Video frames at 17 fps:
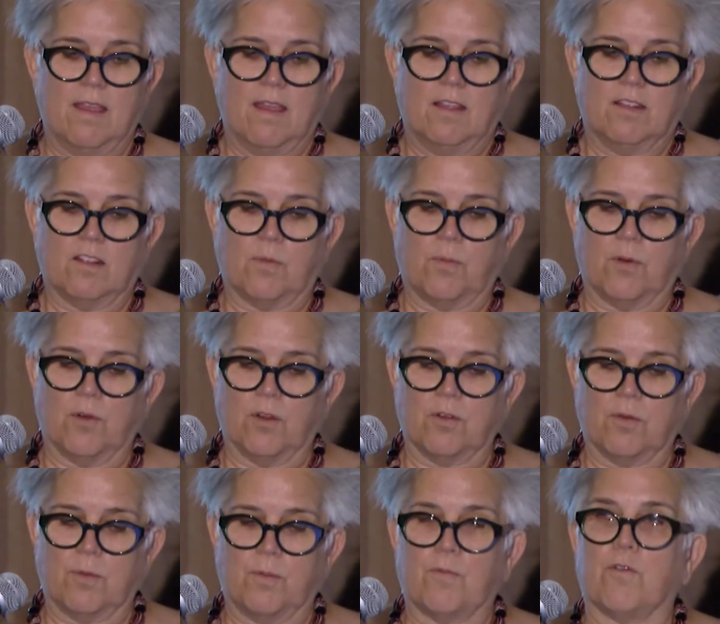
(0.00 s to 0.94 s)
support
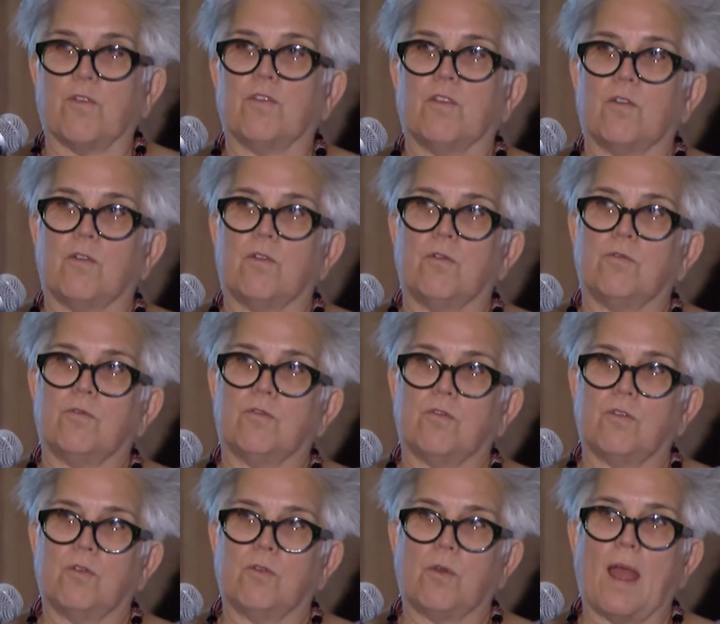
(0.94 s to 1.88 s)
group for
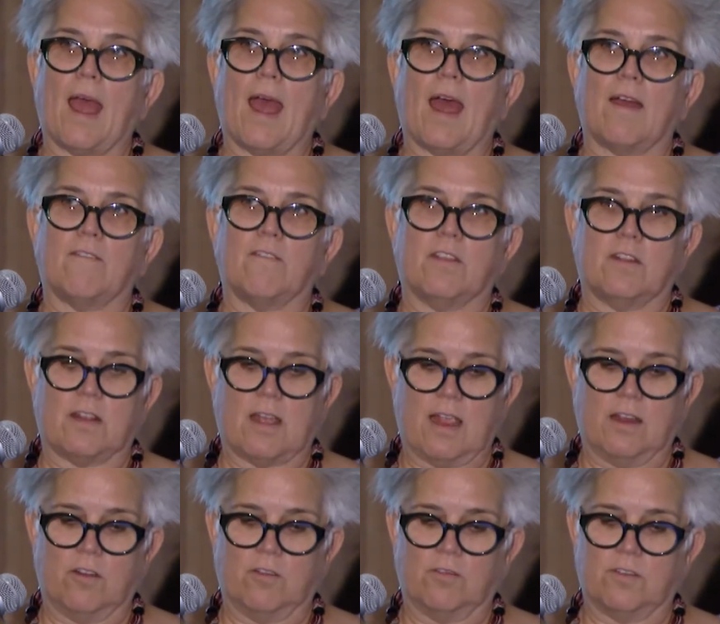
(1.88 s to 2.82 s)
those who have the
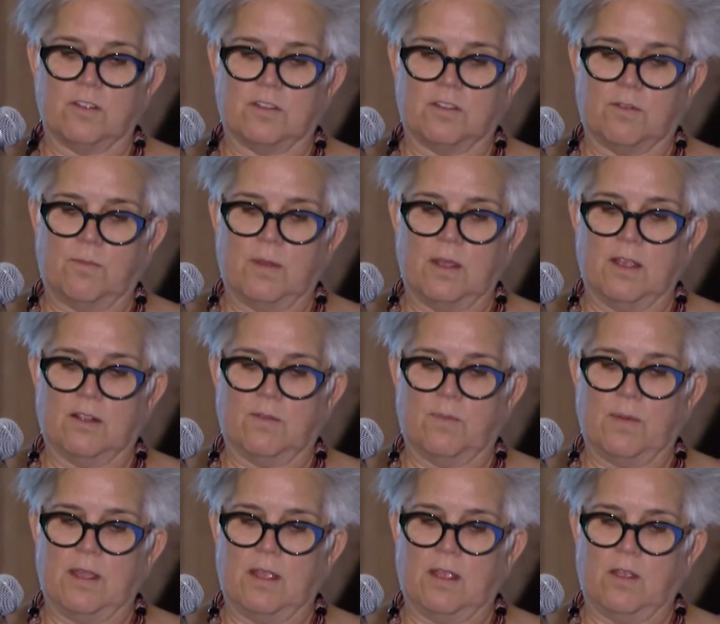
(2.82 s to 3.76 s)
diagnosis of
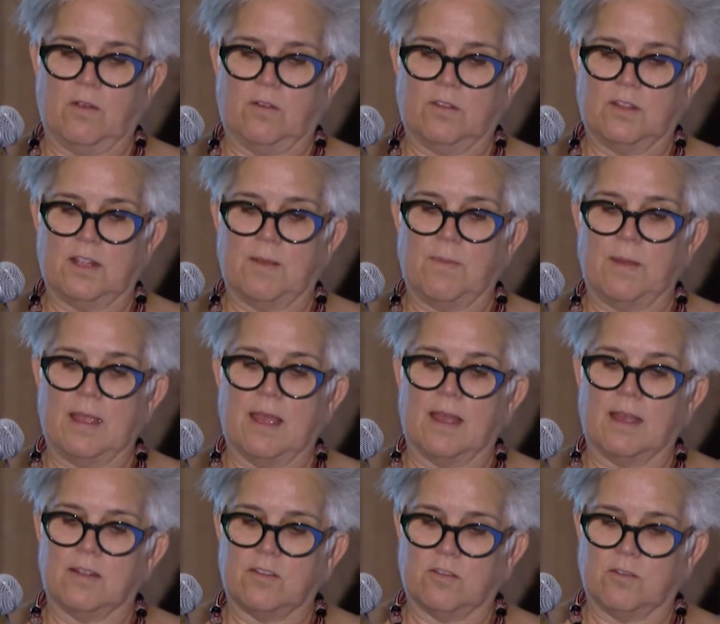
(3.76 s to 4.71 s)
PSP or
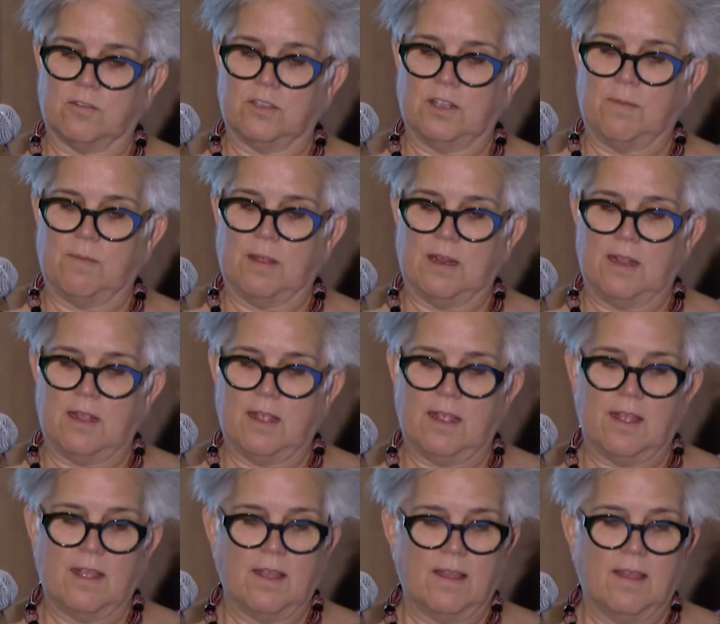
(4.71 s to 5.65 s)
CBS or
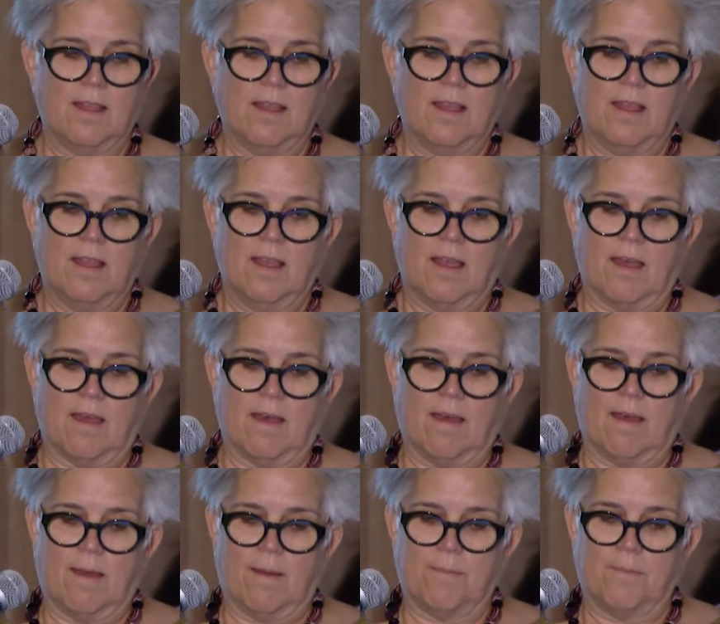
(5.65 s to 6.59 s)
CBD.
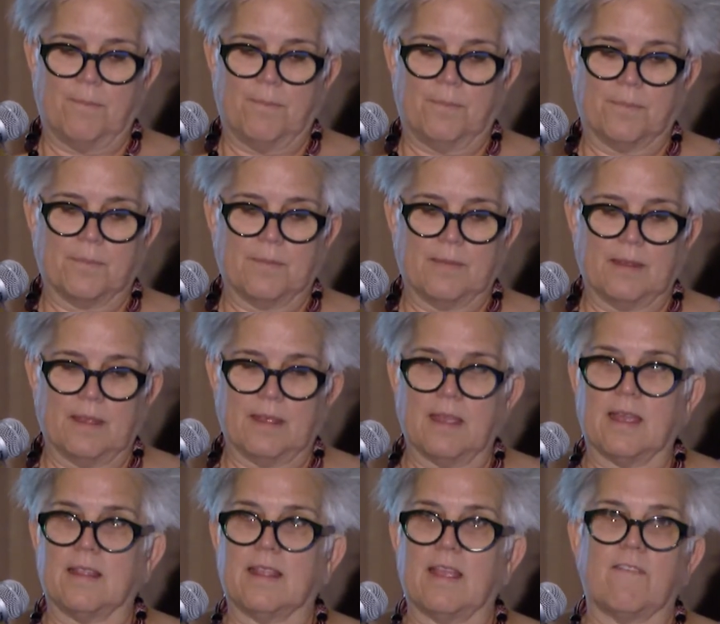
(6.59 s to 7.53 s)

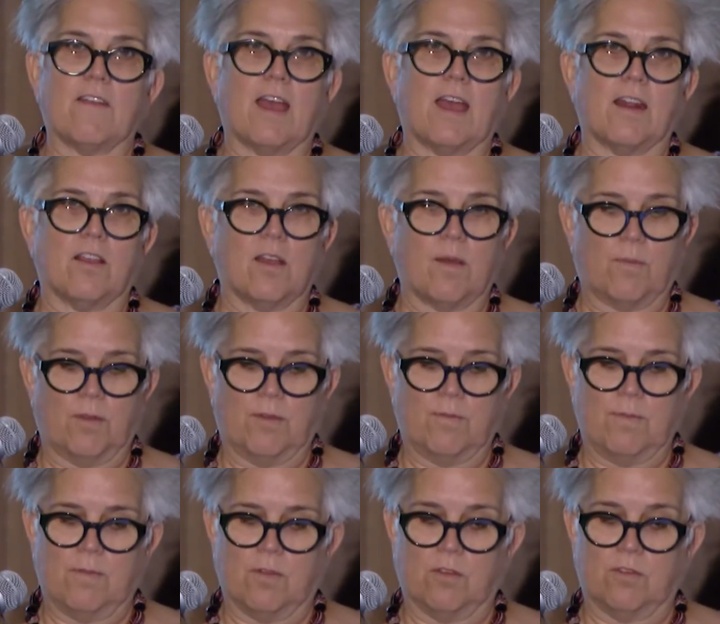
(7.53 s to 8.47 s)
And they've had a couple
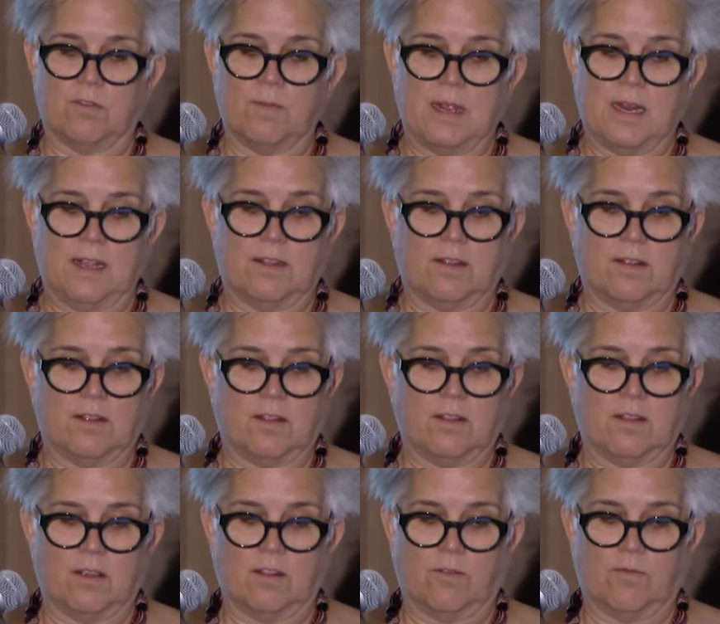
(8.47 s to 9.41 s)
of those meetings
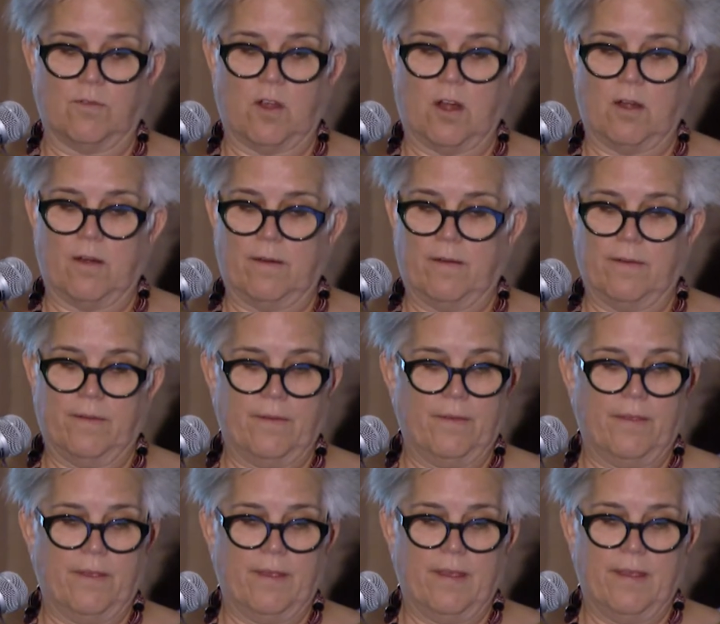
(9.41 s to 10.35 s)
thus far.
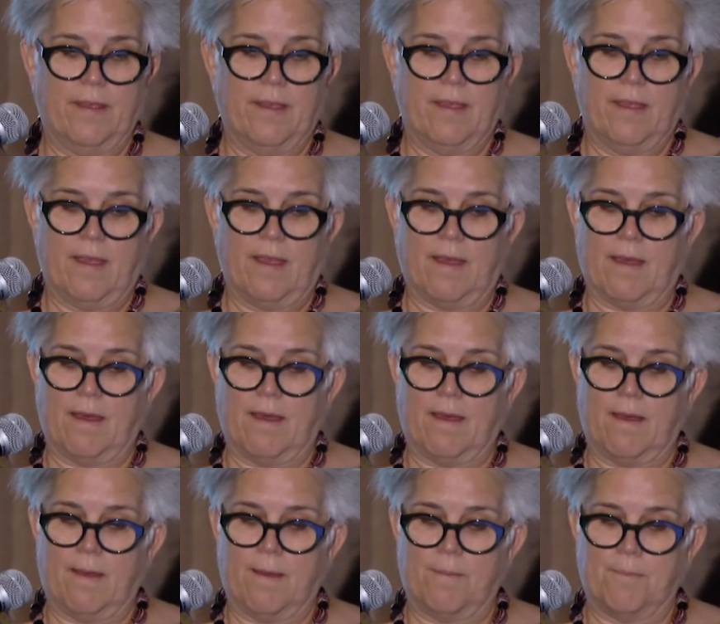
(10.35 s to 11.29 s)

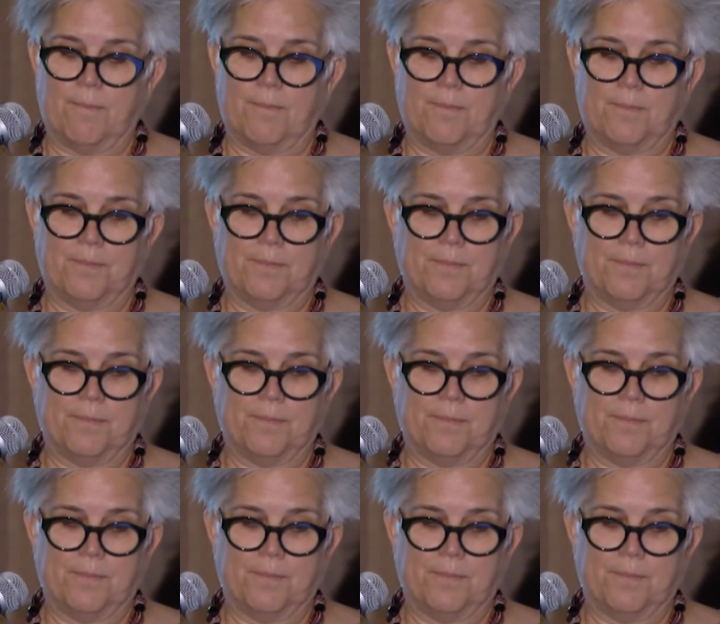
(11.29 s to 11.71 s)
And